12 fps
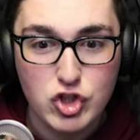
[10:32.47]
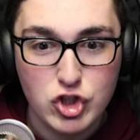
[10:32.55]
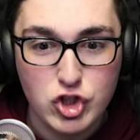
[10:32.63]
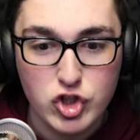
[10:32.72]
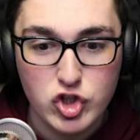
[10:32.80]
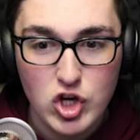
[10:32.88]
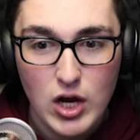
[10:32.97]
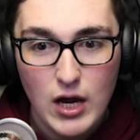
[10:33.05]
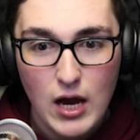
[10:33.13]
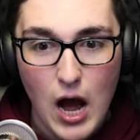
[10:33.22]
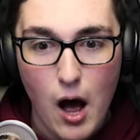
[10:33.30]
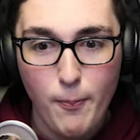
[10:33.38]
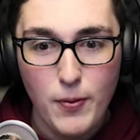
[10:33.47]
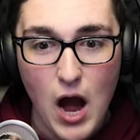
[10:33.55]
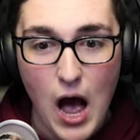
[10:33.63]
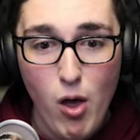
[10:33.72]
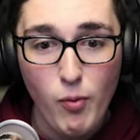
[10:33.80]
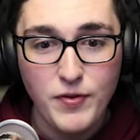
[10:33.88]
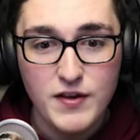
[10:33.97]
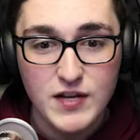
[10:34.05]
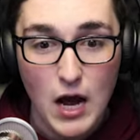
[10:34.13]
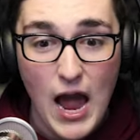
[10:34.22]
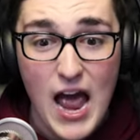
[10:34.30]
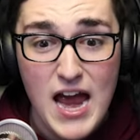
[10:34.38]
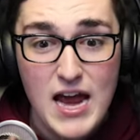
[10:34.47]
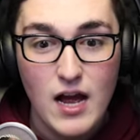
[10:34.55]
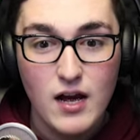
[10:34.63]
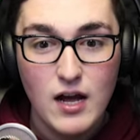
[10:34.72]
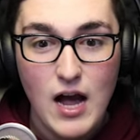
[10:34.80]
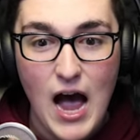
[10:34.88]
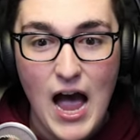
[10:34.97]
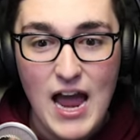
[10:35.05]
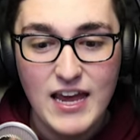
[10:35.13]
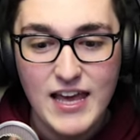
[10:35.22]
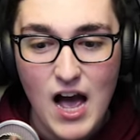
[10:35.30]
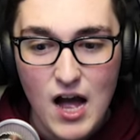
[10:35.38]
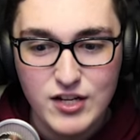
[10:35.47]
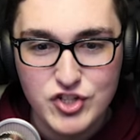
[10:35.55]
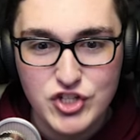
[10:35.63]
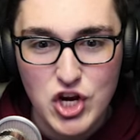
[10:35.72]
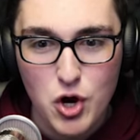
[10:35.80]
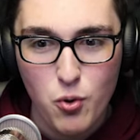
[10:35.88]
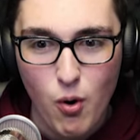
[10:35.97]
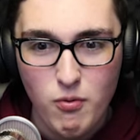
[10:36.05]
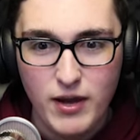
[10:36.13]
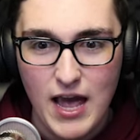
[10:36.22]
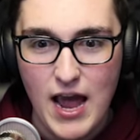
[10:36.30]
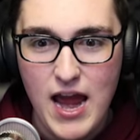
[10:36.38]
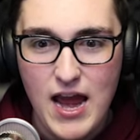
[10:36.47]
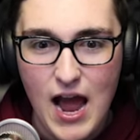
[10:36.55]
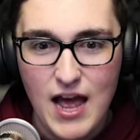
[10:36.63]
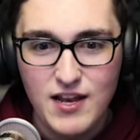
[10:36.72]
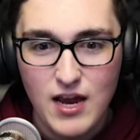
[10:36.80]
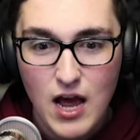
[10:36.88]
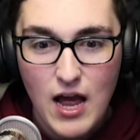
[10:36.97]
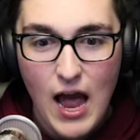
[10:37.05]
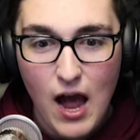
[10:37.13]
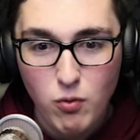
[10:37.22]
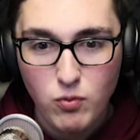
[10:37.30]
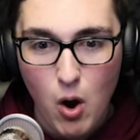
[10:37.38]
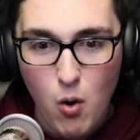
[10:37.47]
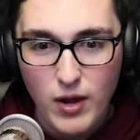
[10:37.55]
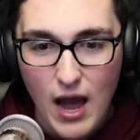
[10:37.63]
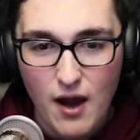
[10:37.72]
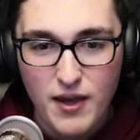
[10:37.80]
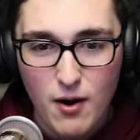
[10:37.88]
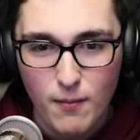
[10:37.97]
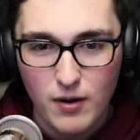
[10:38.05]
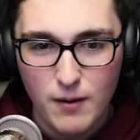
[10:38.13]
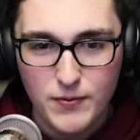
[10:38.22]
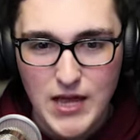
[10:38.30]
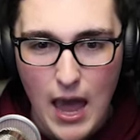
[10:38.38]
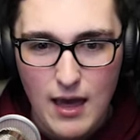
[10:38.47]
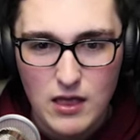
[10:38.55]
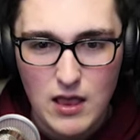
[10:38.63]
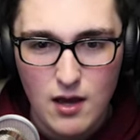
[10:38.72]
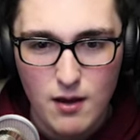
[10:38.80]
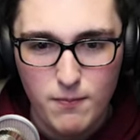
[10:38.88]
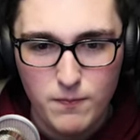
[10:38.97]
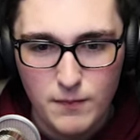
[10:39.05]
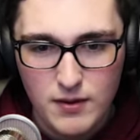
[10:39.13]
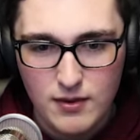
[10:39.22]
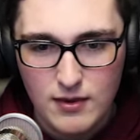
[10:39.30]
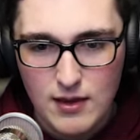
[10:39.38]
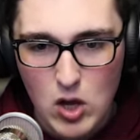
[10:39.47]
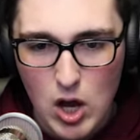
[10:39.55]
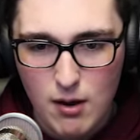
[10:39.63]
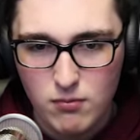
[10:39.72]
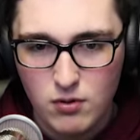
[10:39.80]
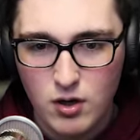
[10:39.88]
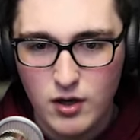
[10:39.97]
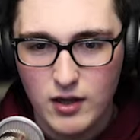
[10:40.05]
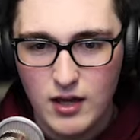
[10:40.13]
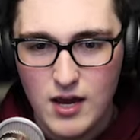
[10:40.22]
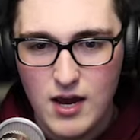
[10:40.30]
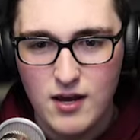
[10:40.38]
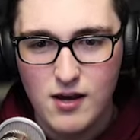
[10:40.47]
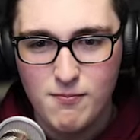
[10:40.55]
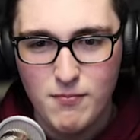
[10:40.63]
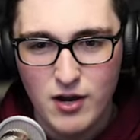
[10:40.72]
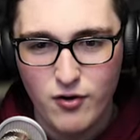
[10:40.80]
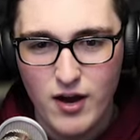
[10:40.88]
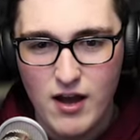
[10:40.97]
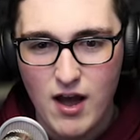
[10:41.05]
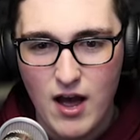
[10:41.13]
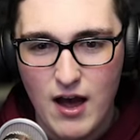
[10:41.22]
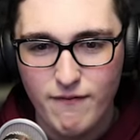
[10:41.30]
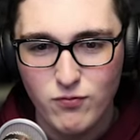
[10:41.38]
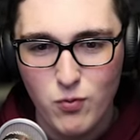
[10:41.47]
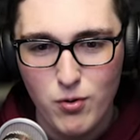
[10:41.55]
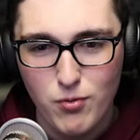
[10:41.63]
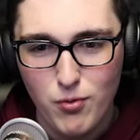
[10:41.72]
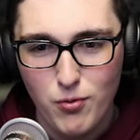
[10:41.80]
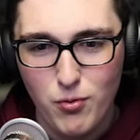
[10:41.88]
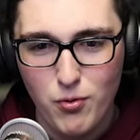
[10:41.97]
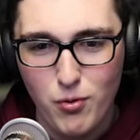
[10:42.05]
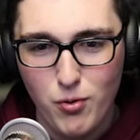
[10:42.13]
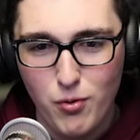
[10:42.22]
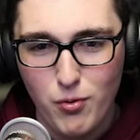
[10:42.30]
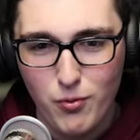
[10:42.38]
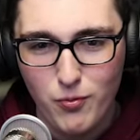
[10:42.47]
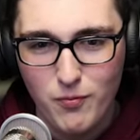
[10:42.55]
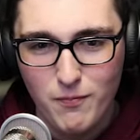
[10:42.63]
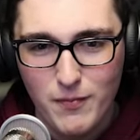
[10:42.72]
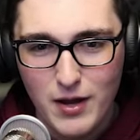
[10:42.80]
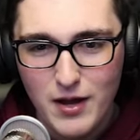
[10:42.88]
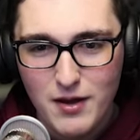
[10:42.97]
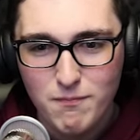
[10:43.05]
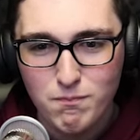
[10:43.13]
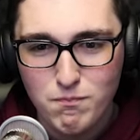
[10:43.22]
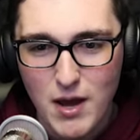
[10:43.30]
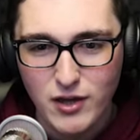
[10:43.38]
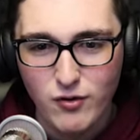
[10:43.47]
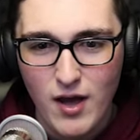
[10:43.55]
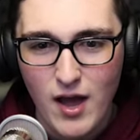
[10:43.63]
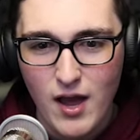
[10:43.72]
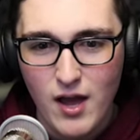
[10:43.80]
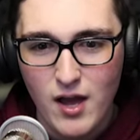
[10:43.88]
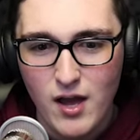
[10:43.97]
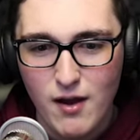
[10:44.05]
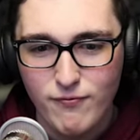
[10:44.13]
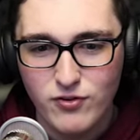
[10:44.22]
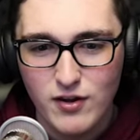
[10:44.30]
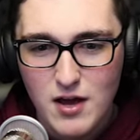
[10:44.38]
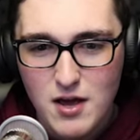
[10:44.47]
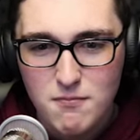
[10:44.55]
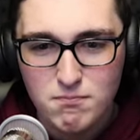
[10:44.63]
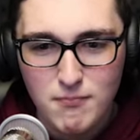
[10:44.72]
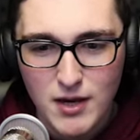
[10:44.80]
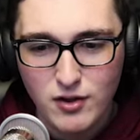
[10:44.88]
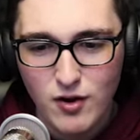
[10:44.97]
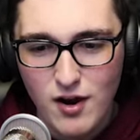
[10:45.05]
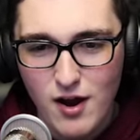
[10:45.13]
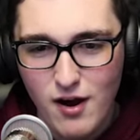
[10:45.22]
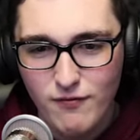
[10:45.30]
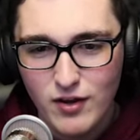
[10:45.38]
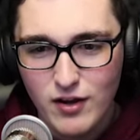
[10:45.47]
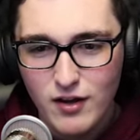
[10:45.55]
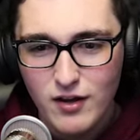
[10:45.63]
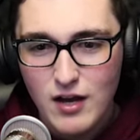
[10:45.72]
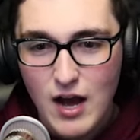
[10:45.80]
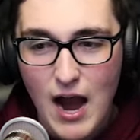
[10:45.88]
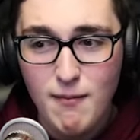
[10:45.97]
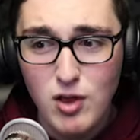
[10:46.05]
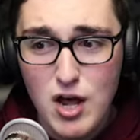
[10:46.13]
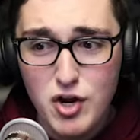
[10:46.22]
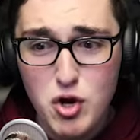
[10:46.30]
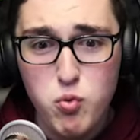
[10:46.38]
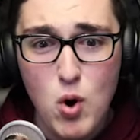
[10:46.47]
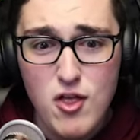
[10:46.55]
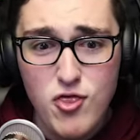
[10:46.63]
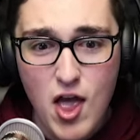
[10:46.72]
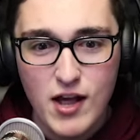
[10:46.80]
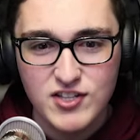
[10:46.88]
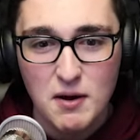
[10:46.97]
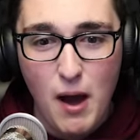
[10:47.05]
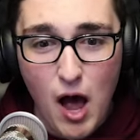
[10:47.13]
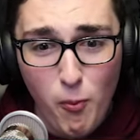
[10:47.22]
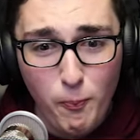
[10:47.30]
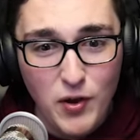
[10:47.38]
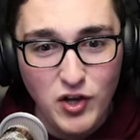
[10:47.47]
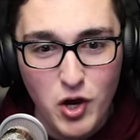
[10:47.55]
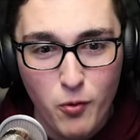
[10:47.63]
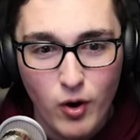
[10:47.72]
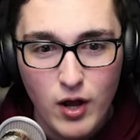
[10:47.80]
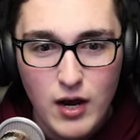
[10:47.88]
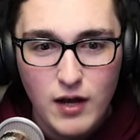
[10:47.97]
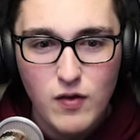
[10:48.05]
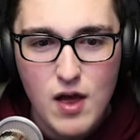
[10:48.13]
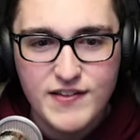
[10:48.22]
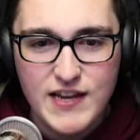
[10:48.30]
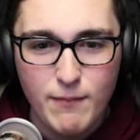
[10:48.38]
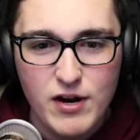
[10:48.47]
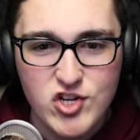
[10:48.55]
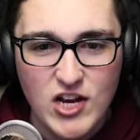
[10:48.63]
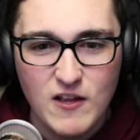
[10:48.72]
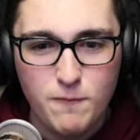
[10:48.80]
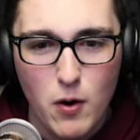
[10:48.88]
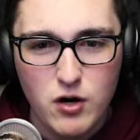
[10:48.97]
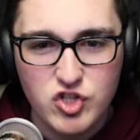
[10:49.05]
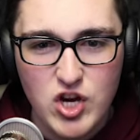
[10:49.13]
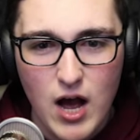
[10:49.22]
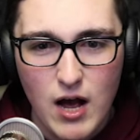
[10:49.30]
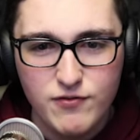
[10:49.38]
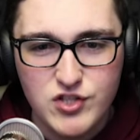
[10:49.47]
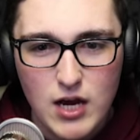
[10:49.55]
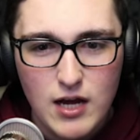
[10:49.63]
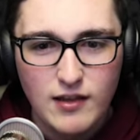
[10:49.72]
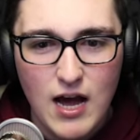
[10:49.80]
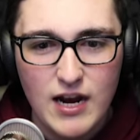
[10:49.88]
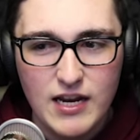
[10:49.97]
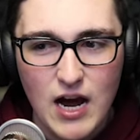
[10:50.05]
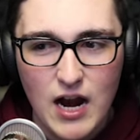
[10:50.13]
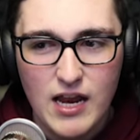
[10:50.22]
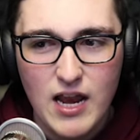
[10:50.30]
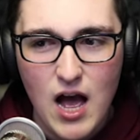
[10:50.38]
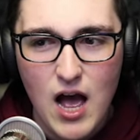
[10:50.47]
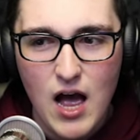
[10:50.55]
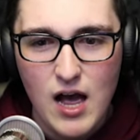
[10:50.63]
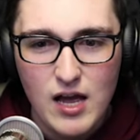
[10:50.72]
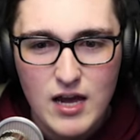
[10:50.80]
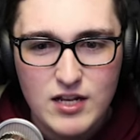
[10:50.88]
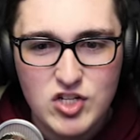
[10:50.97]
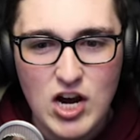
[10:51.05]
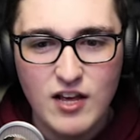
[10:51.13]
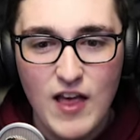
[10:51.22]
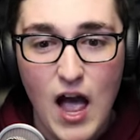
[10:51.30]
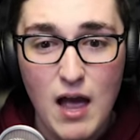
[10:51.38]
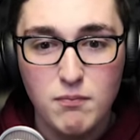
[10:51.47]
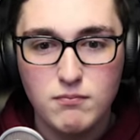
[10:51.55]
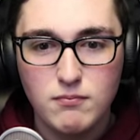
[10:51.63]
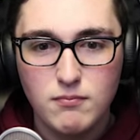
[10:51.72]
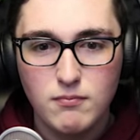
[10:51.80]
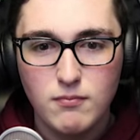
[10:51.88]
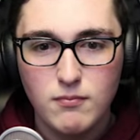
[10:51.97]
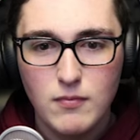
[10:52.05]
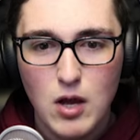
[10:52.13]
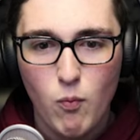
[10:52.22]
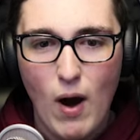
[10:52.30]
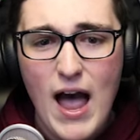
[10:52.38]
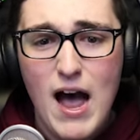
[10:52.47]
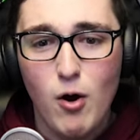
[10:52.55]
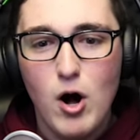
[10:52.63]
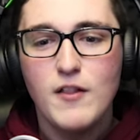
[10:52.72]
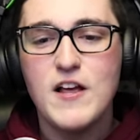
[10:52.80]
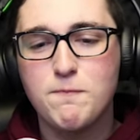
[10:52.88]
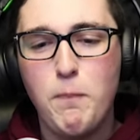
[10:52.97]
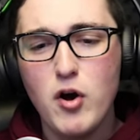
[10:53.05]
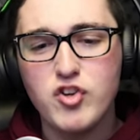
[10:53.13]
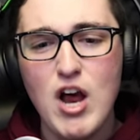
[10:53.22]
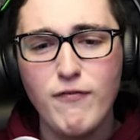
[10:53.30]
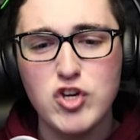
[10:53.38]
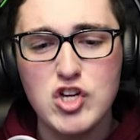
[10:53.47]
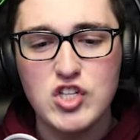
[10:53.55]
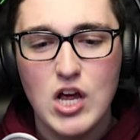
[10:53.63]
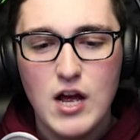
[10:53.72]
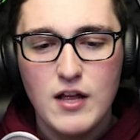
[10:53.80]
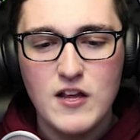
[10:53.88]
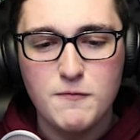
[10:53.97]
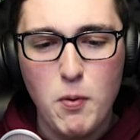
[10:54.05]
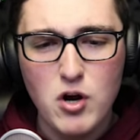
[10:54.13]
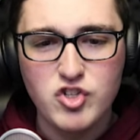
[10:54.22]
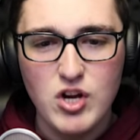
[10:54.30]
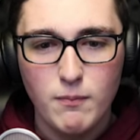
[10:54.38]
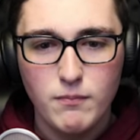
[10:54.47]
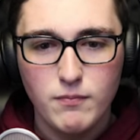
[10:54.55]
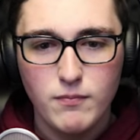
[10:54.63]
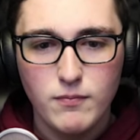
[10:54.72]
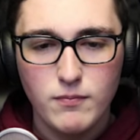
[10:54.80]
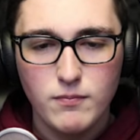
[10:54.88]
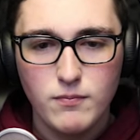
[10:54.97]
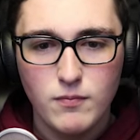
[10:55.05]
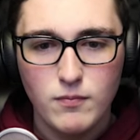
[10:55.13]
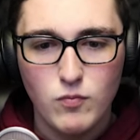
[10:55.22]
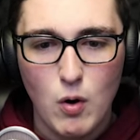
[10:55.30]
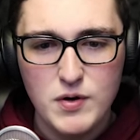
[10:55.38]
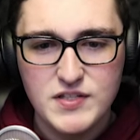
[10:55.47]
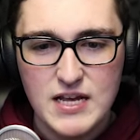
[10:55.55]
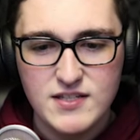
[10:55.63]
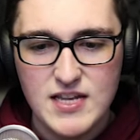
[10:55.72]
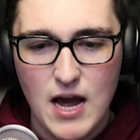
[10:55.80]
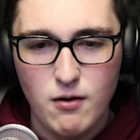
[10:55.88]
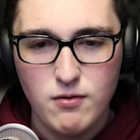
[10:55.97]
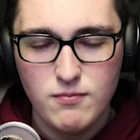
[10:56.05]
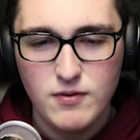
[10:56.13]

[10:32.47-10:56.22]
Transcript: Shh! I'll, I'll, this, hey, I got you, okay? I, okay, oh, here, I'm gonna pretend I'm looking Minecraft. Woo, -hoo -hoo. Minecraft! Shark, let me win this game. I'm letting you win this. I'm helping you. Let's see. I'm gonna check these You're bookshelves. La di da di da. Checking. The out of here. Wow, hey, this bookshelf cool? just out. this bookshelf. Oh yeah. What was that sound,